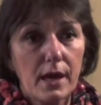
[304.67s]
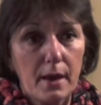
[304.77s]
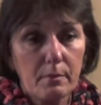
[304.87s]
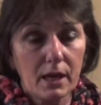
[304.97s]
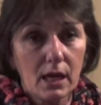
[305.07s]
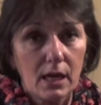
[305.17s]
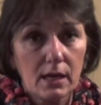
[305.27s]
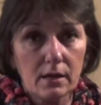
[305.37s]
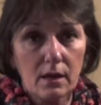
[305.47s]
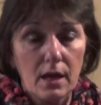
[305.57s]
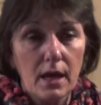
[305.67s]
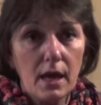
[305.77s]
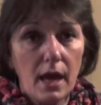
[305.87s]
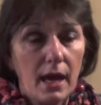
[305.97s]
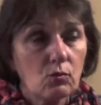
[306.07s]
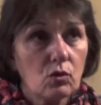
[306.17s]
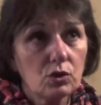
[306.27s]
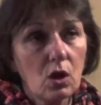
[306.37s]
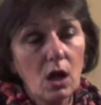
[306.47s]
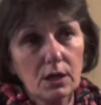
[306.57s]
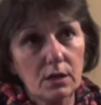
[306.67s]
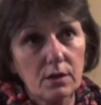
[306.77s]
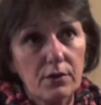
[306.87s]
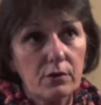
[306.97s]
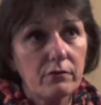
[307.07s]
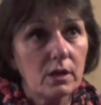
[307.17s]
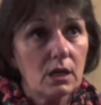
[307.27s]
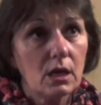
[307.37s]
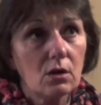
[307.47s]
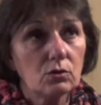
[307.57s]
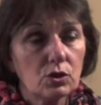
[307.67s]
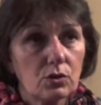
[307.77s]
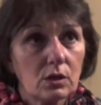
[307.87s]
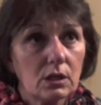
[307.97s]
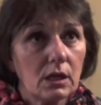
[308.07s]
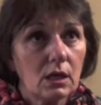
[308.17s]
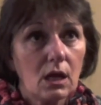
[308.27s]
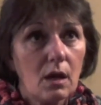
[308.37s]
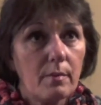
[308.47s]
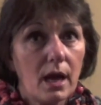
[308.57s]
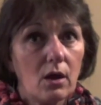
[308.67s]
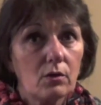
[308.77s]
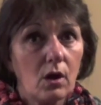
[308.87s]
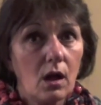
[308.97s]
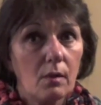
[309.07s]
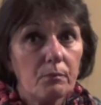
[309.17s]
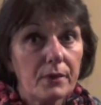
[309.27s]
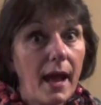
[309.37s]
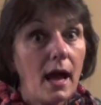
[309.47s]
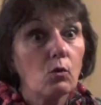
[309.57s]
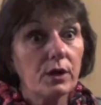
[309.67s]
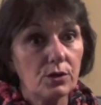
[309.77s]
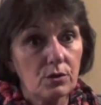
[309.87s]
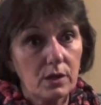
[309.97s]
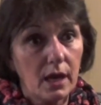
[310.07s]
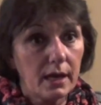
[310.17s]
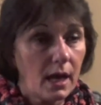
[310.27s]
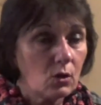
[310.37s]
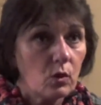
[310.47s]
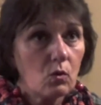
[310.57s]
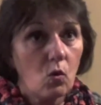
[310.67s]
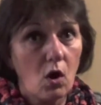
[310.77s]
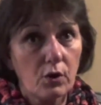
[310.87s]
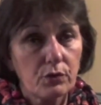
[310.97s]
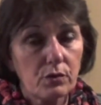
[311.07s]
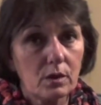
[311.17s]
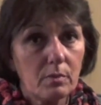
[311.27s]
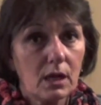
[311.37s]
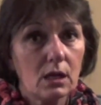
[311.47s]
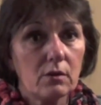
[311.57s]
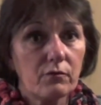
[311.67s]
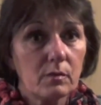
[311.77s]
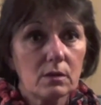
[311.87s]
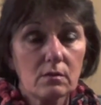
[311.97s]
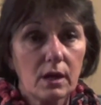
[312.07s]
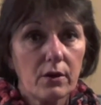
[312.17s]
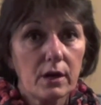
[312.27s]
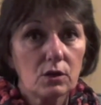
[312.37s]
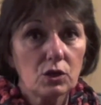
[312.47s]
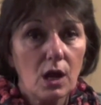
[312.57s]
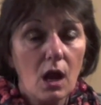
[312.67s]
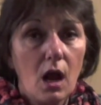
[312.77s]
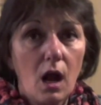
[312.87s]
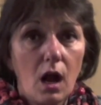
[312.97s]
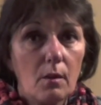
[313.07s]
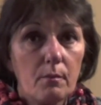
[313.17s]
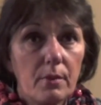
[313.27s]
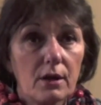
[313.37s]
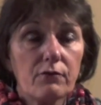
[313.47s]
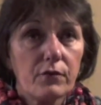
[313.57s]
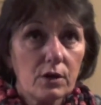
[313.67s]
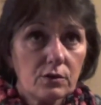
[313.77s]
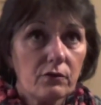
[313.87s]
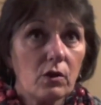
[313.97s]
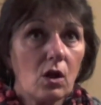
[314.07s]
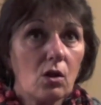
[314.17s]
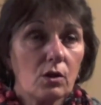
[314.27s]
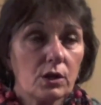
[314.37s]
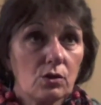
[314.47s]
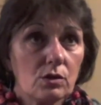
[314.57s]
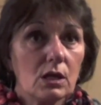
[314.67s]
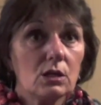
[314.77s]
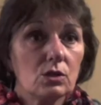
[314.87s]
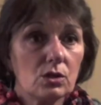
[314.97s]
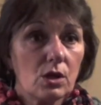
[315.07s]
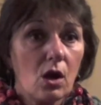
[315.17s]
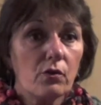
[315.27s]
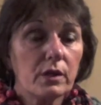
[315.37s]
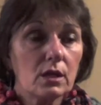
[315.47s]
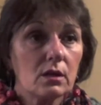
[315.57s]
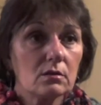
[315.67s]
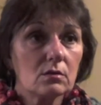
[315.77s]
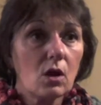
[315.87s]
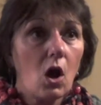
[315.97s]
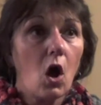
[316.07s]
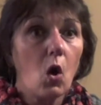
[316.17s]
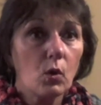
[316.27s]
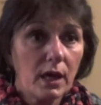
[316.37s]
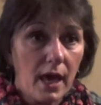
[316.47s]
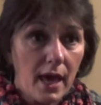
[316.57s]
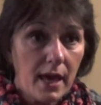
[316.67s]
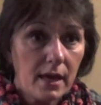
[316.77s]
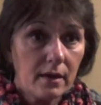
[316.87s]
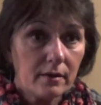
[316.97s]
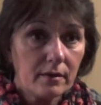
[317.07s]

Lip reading: that pain. And we'll talk in another video shortly about how we do that. How do we walk through the pain of miscarriage? But first of all, you need to know that it's okay,